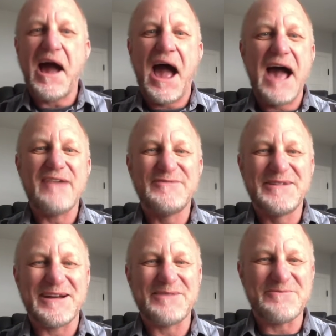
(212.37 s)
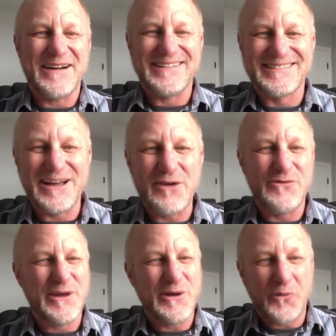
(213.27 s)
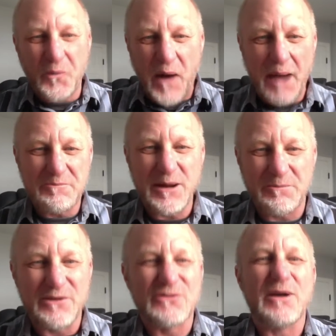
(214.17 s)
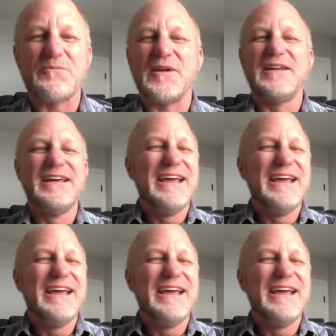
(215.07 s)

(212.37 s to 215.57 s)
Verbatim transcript: I've done it myself. You get wrapped up in something